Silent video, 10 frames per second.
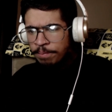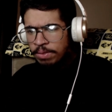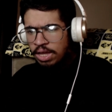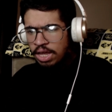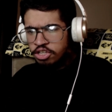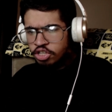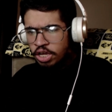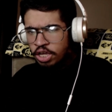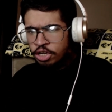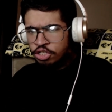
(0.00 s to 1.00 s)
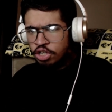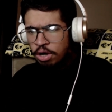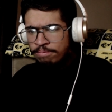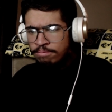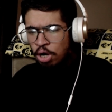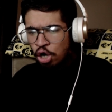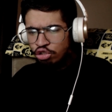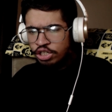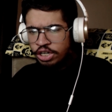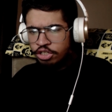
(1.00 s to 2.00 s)
is a
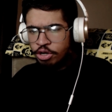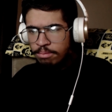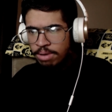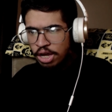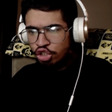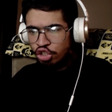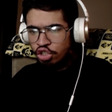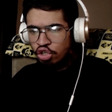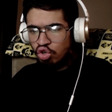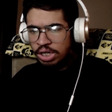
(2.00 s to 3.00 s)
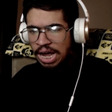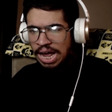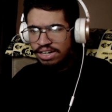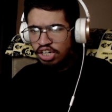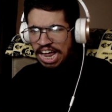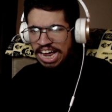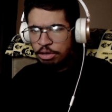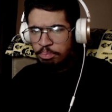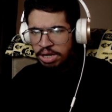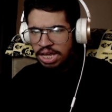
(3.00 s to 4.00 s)
multi-dimensional
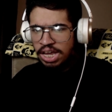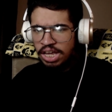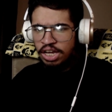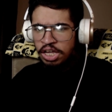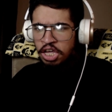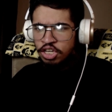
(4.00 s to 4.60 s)
godlike being